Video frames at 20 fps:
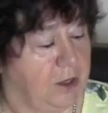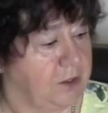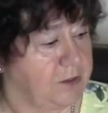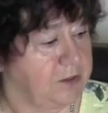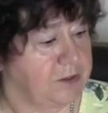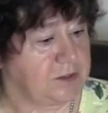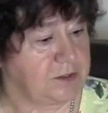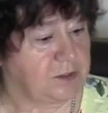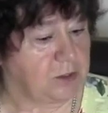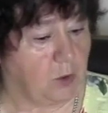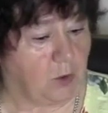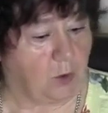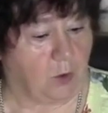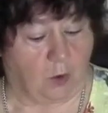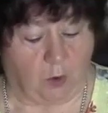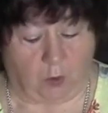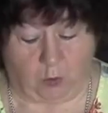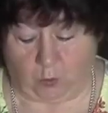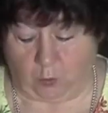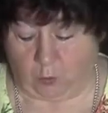So
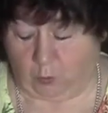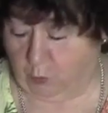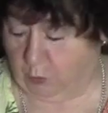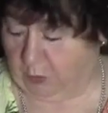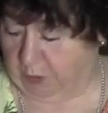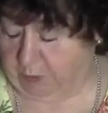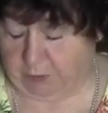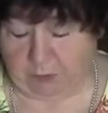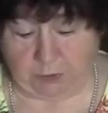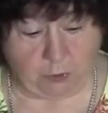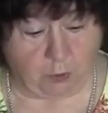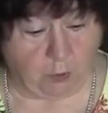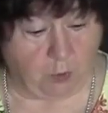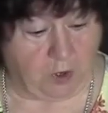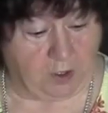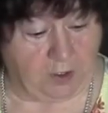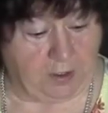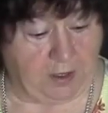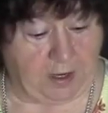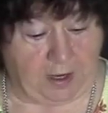we will go
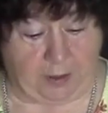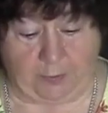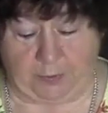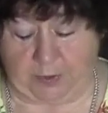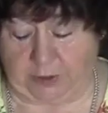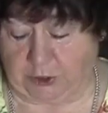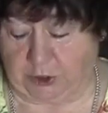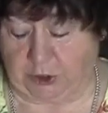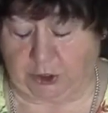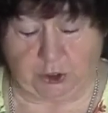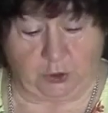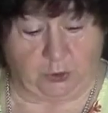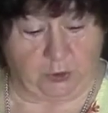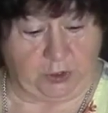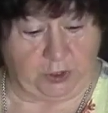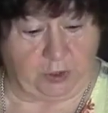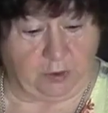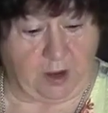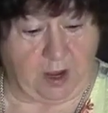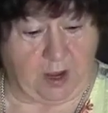on now to show
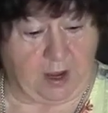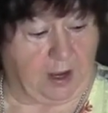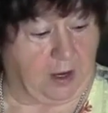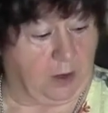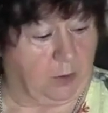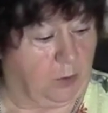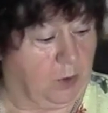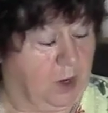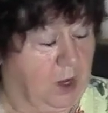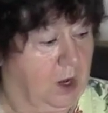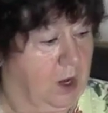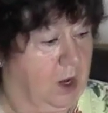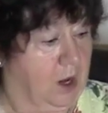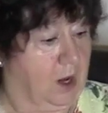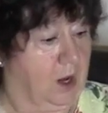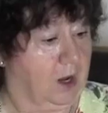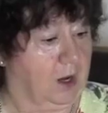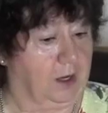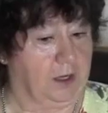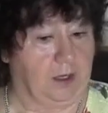you how
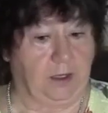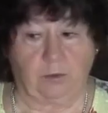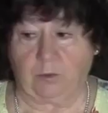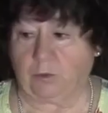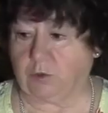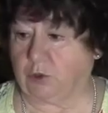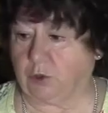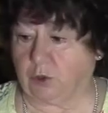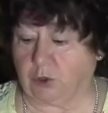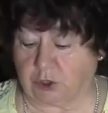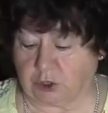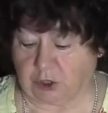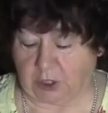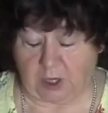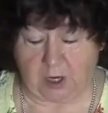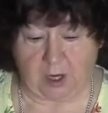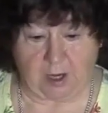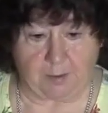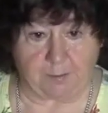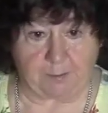I cut
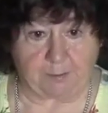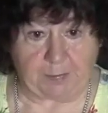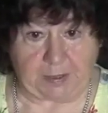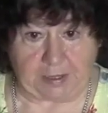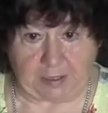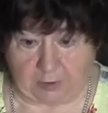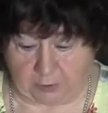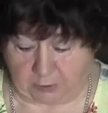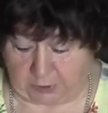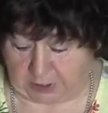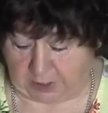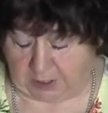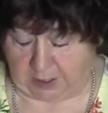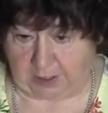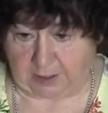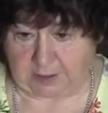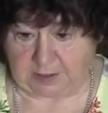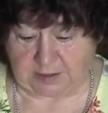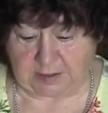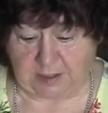a
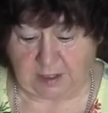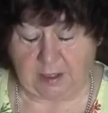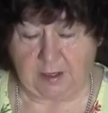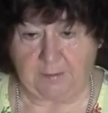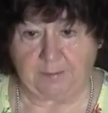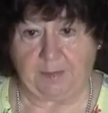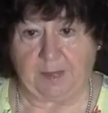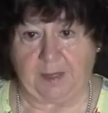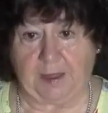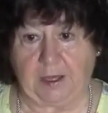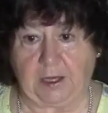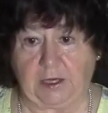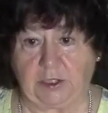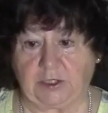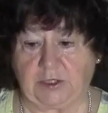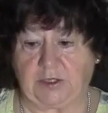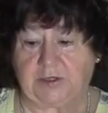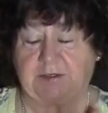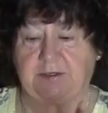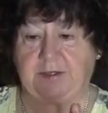pillowcase
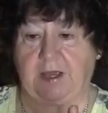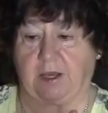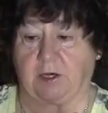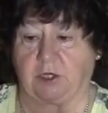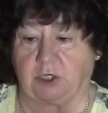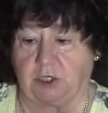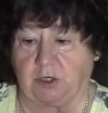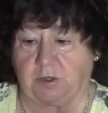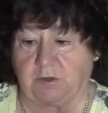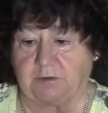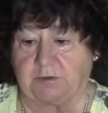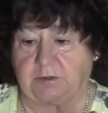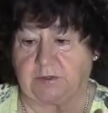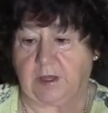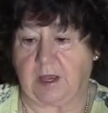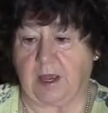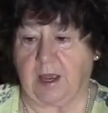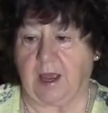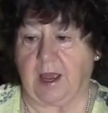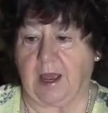into sections,
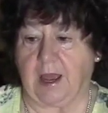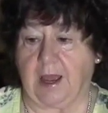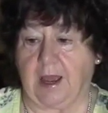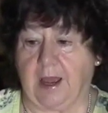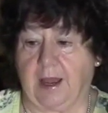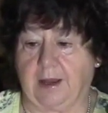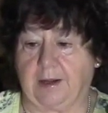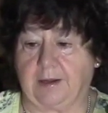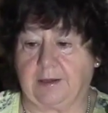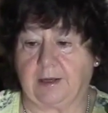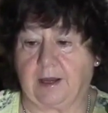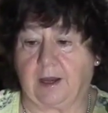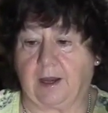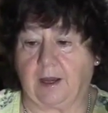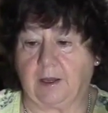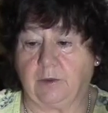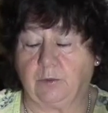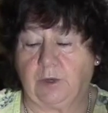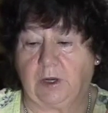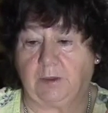and
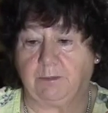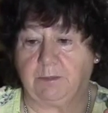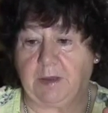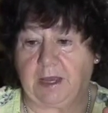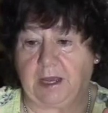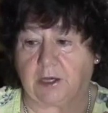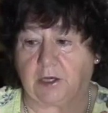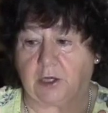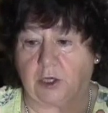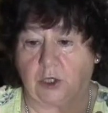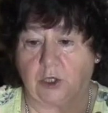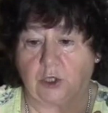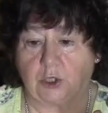I will make